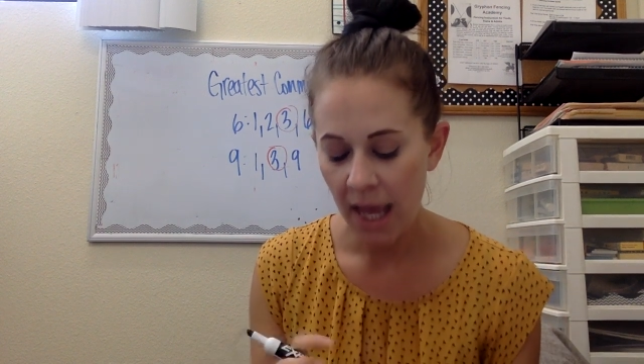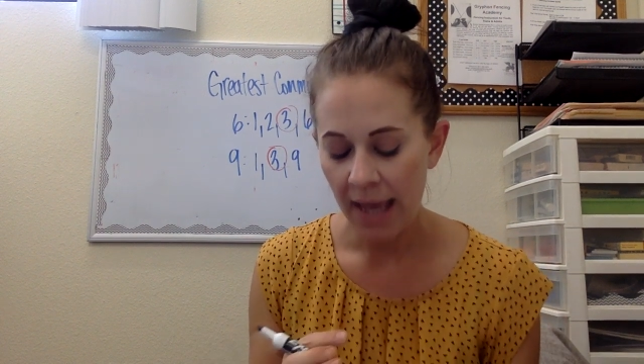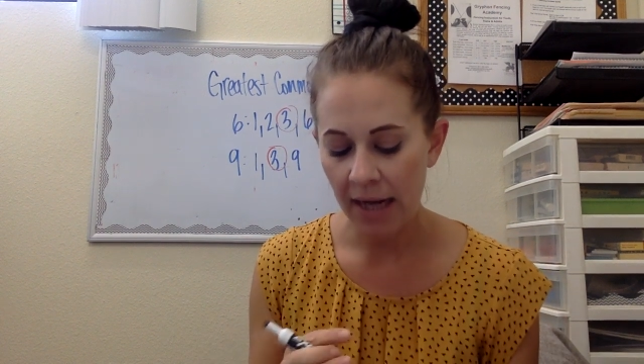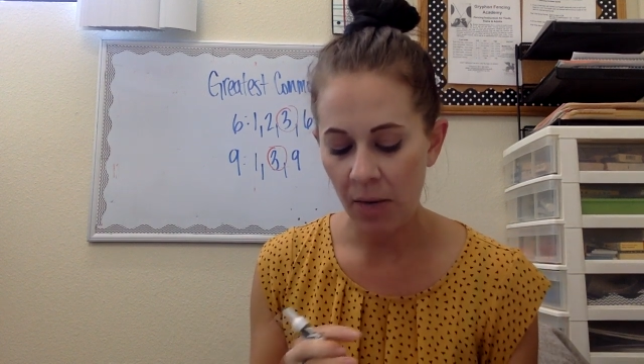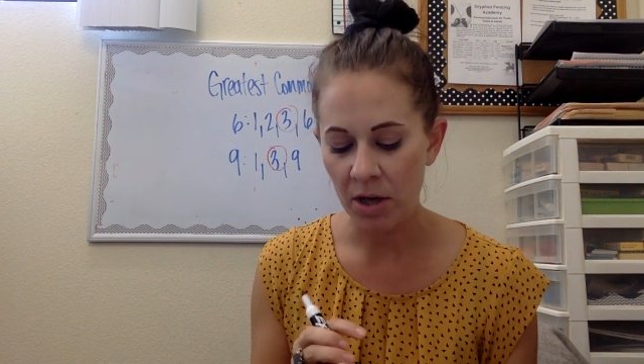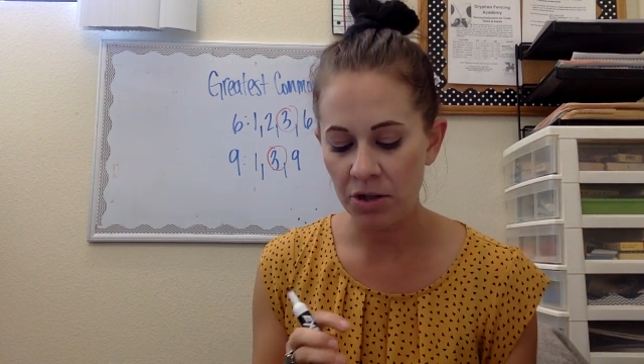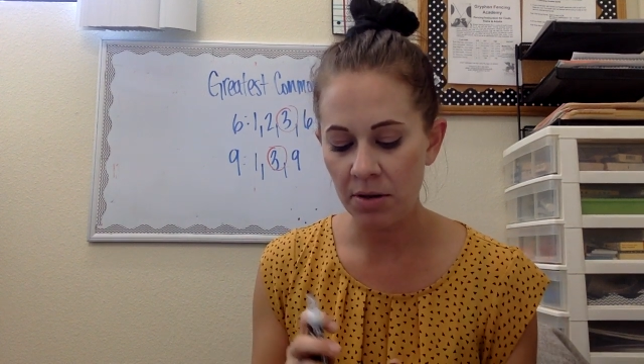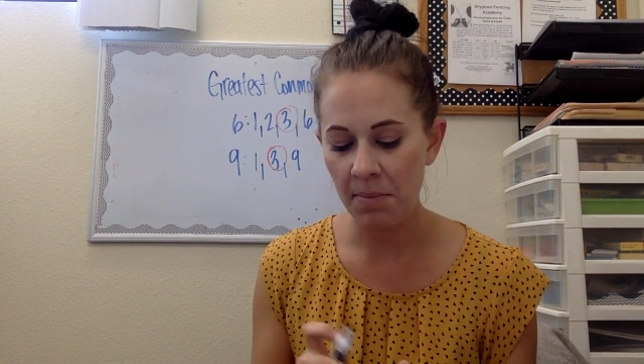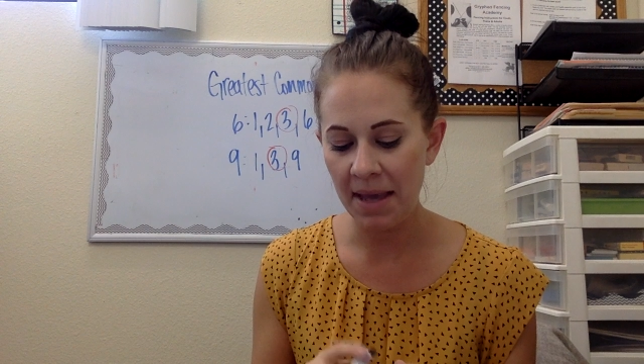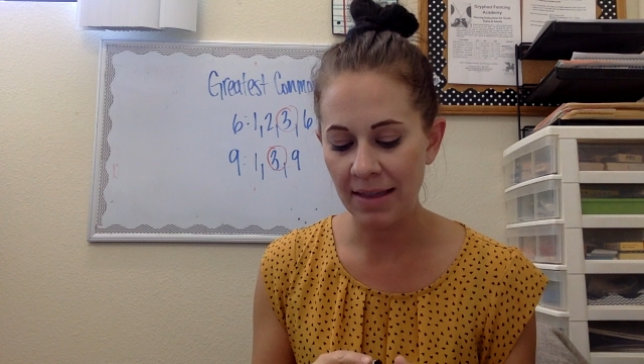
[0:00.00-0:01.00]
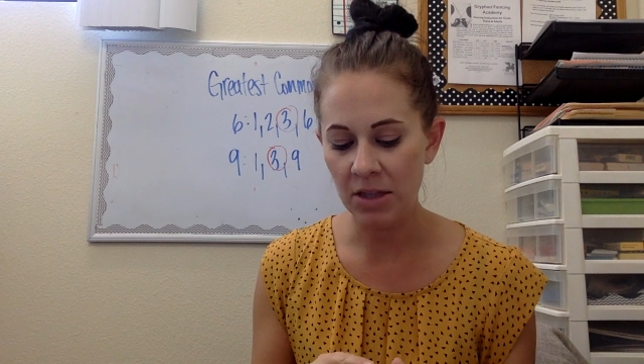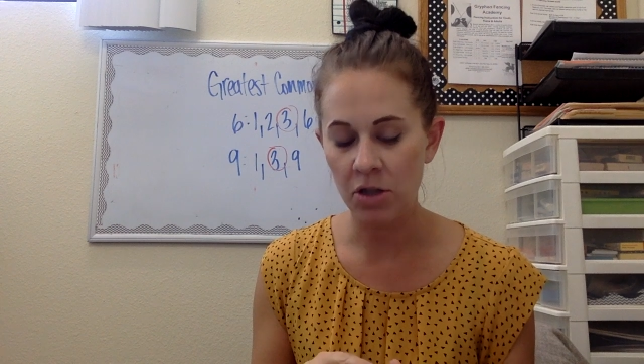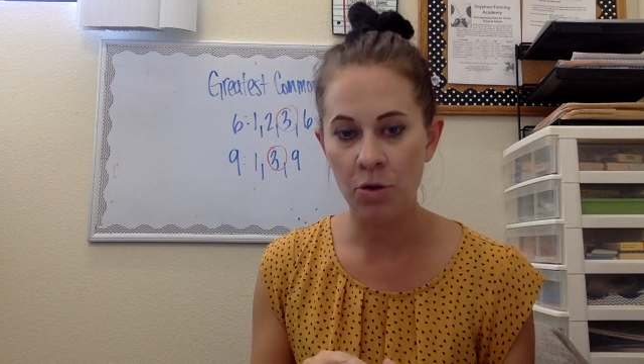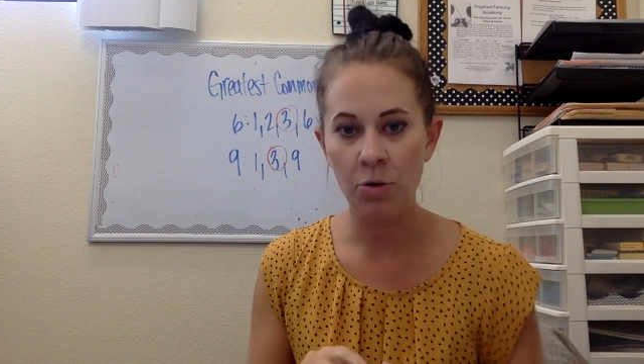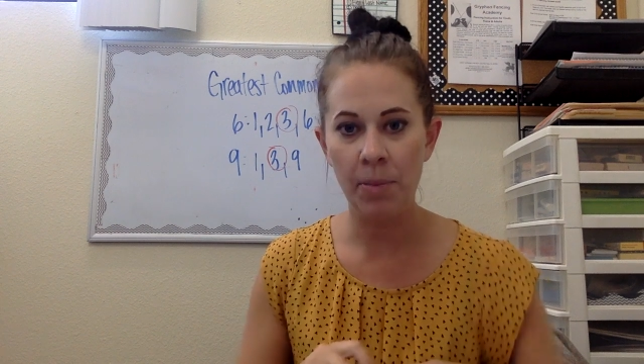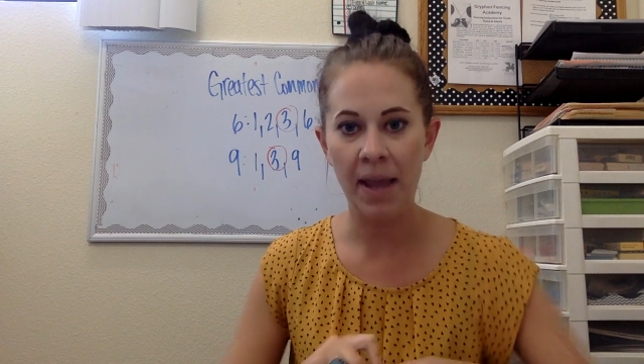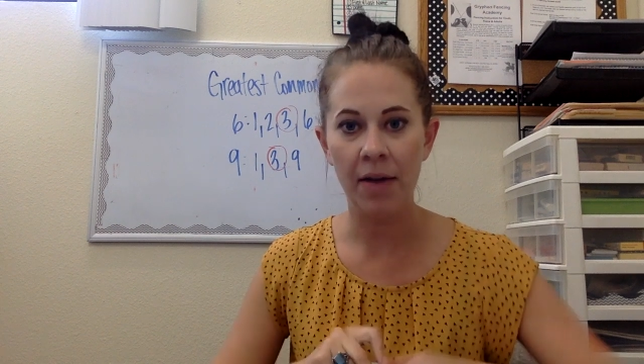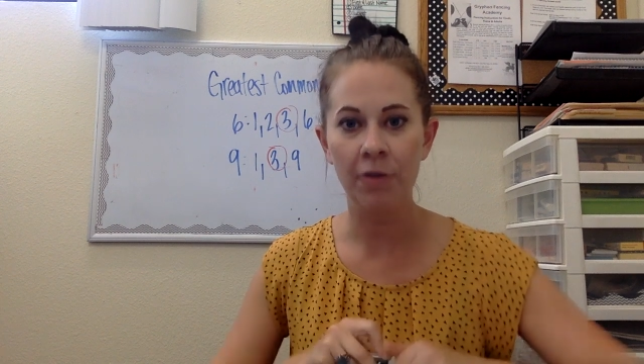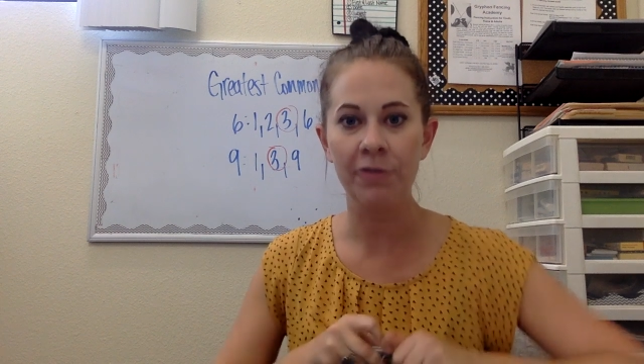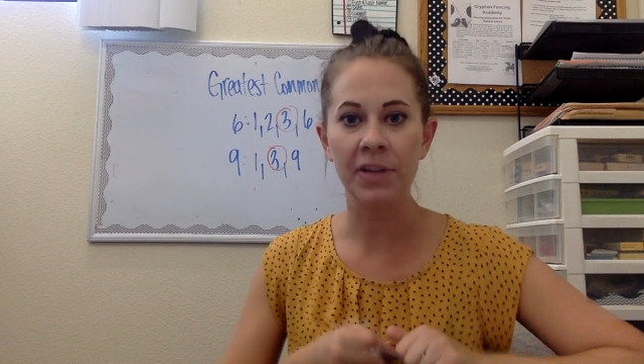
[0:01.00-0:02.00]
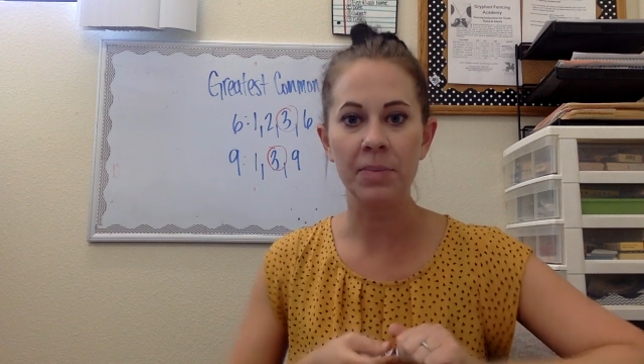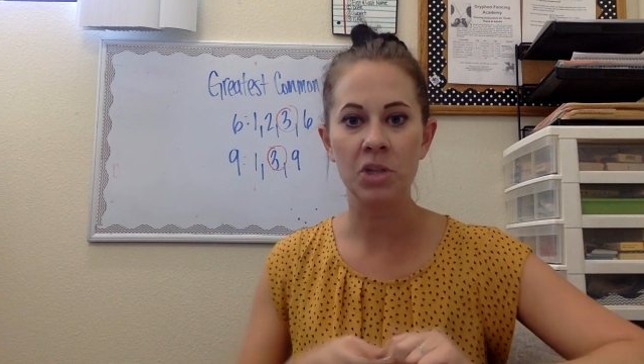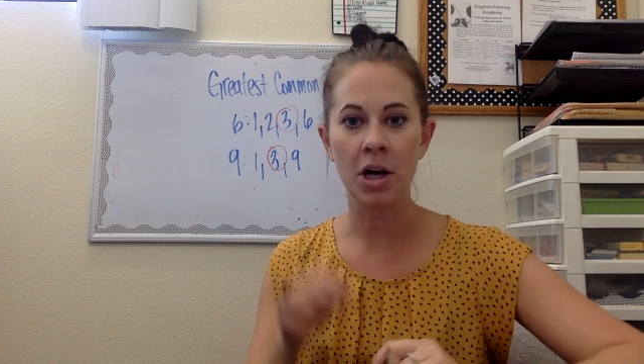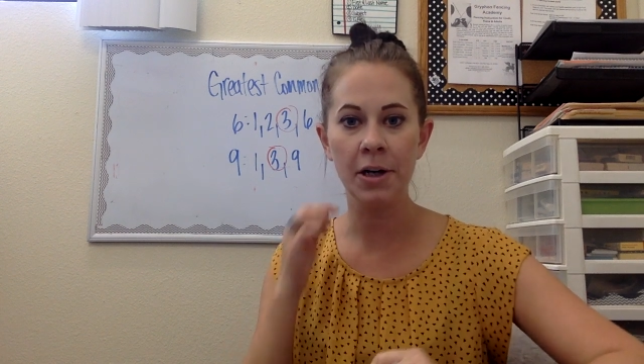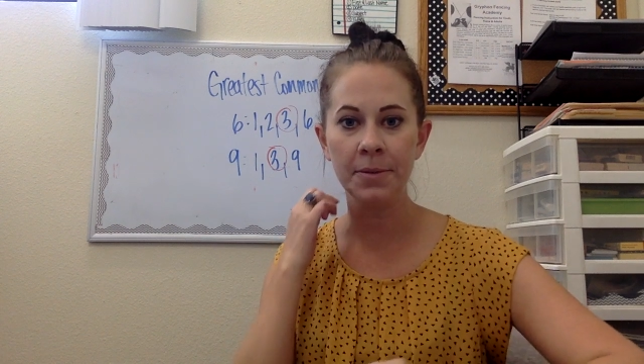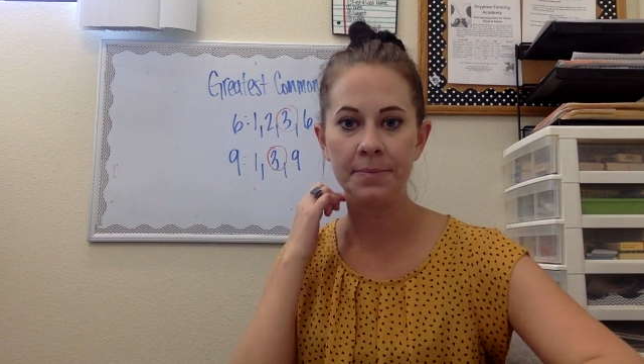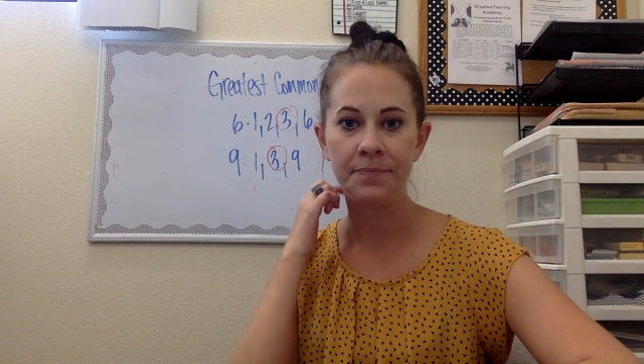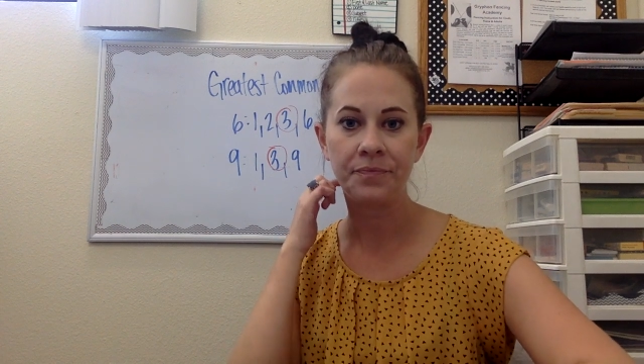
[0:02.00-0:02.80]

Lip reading: and I want you to make the 2-panel flip chart.